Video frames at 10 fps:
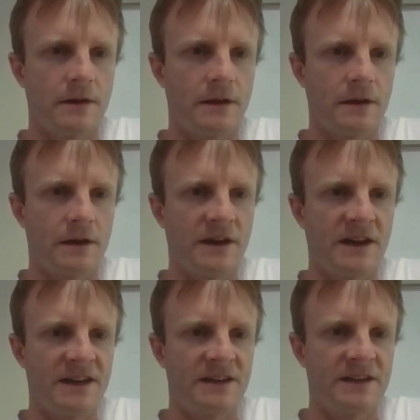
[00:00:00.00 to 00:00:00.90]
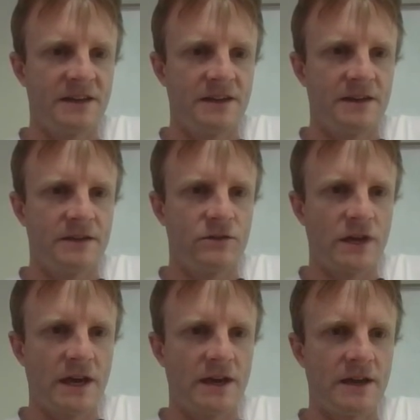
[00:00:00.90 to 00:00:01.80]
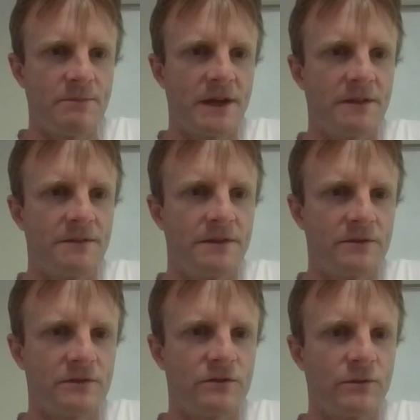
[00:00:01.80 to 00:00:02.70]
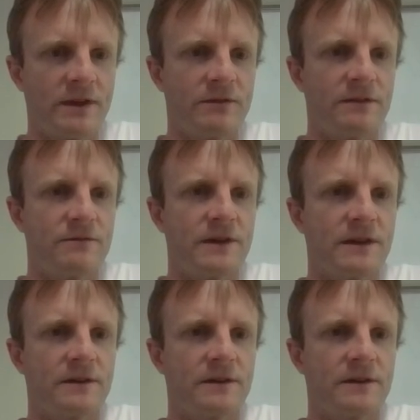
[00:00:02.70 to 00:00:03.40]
ij, but there's a derivative here.